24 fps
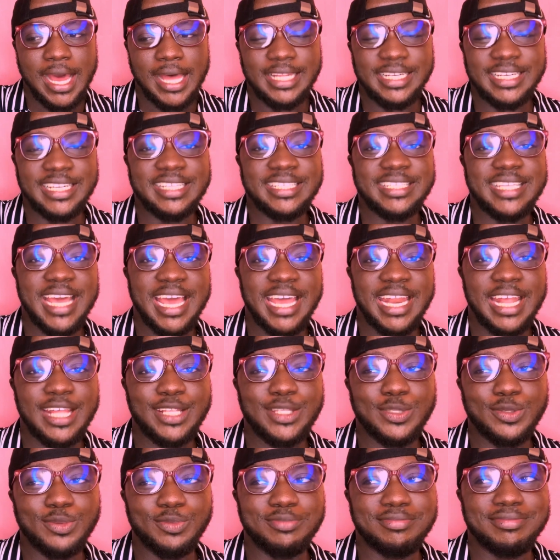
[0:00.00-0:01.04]
decided
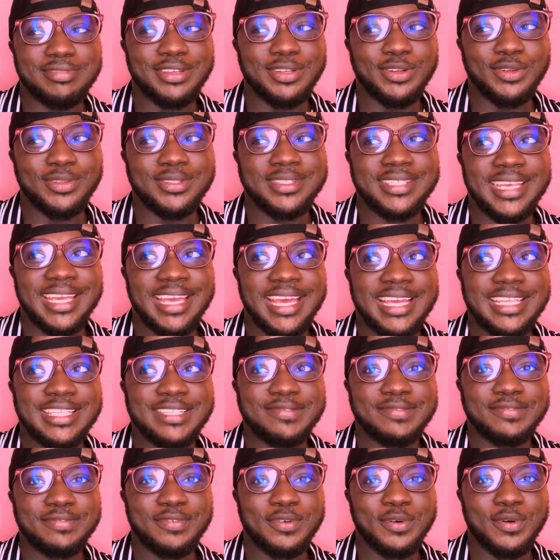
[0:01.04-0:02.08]
to take us
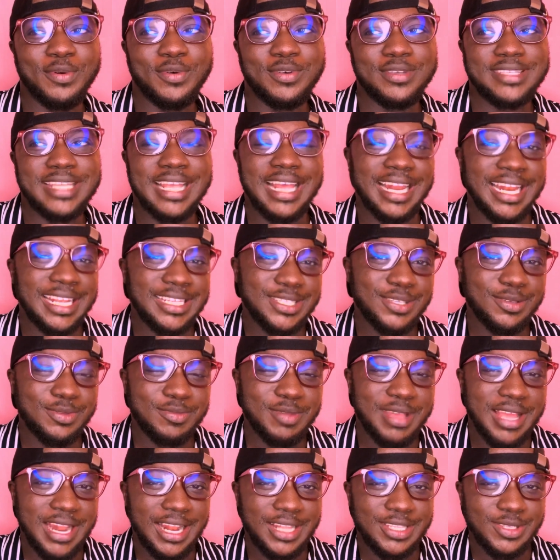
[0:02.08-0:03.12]
for a little
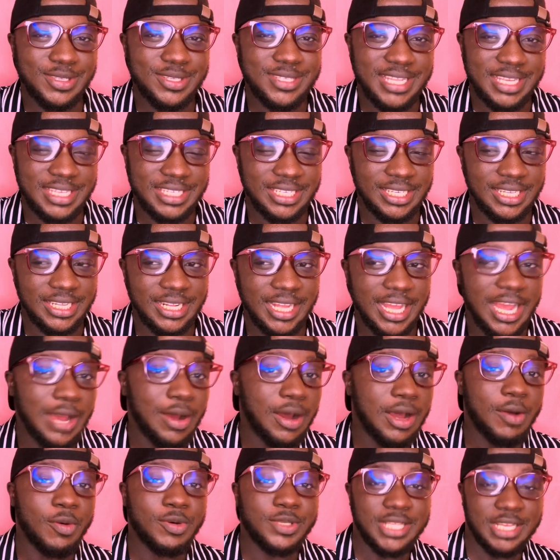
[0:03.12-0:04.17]
session.
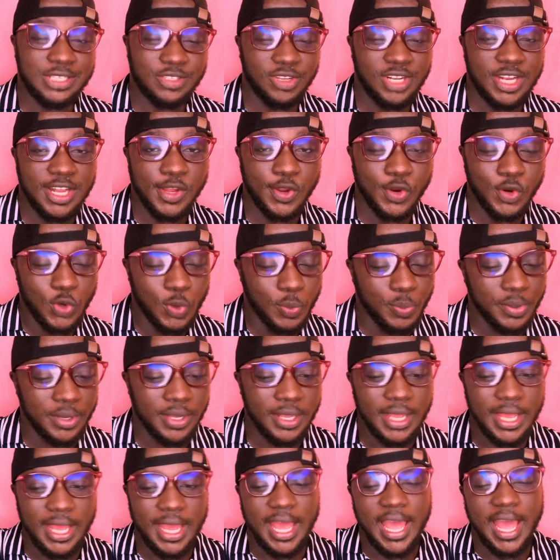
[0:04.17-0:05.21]
It was actually a group,
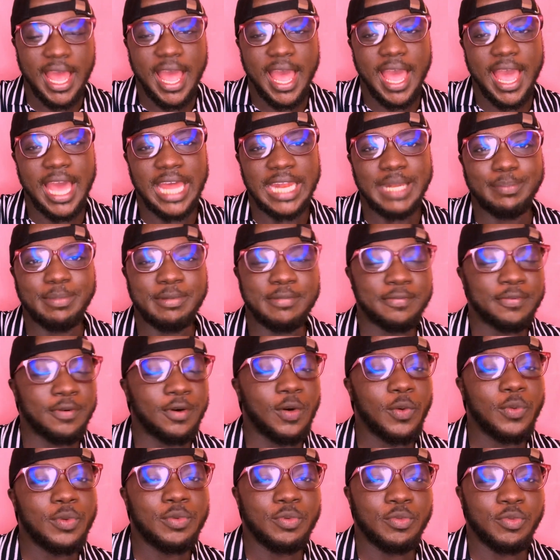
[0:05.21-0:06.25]
and
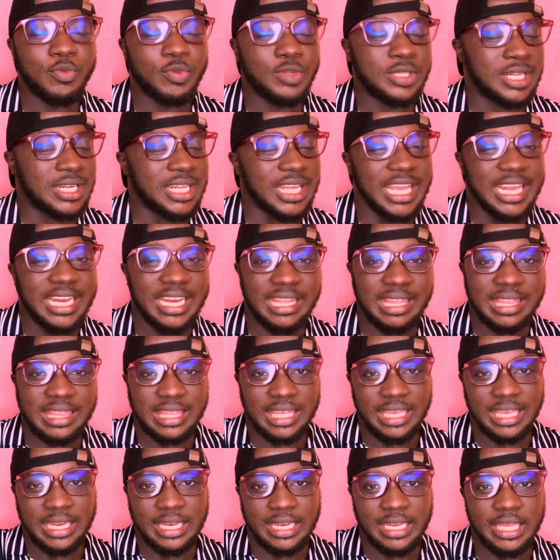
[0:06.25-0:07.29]
before we did
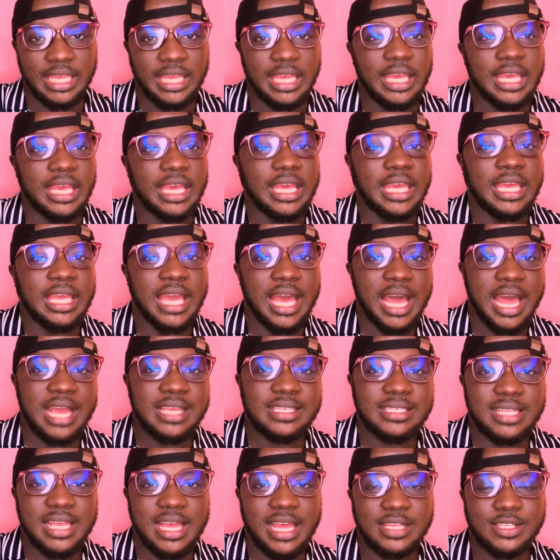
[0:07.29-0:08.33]
anything, he
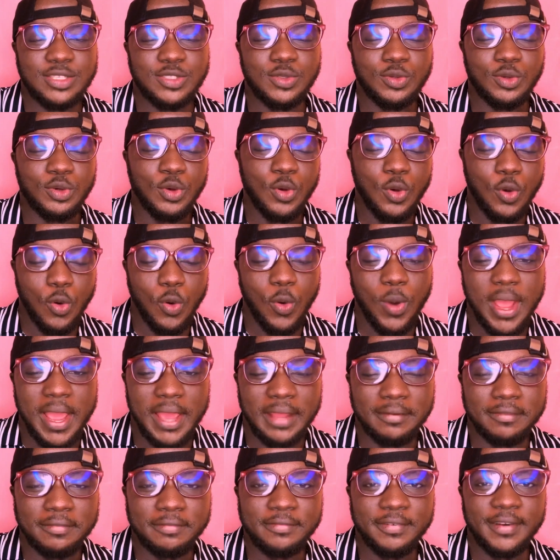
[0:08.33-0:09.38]
asked us to go
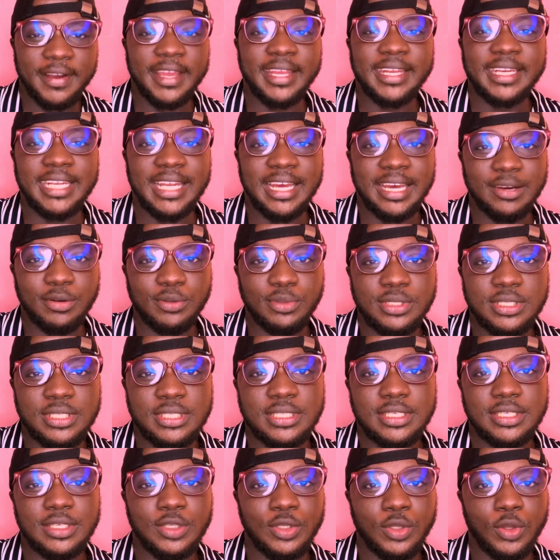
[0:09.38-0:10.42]
and find
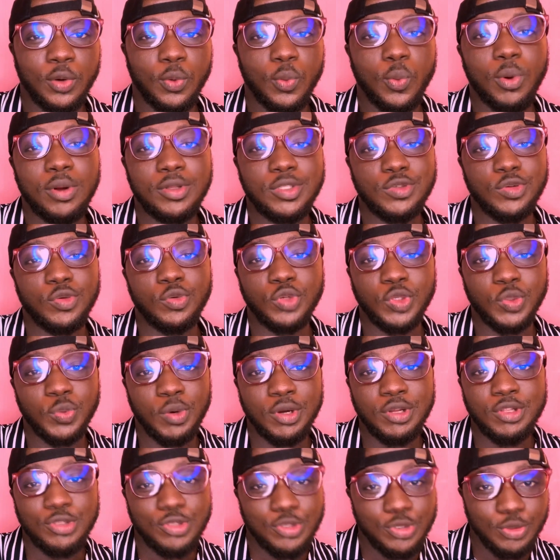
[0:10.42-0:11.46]
out what you would
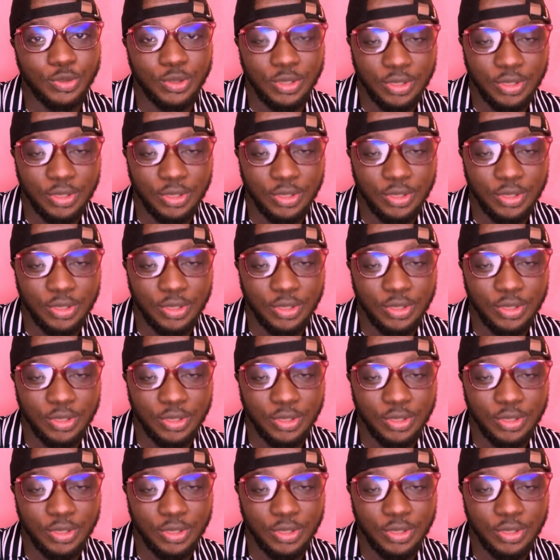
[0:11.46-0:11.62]
want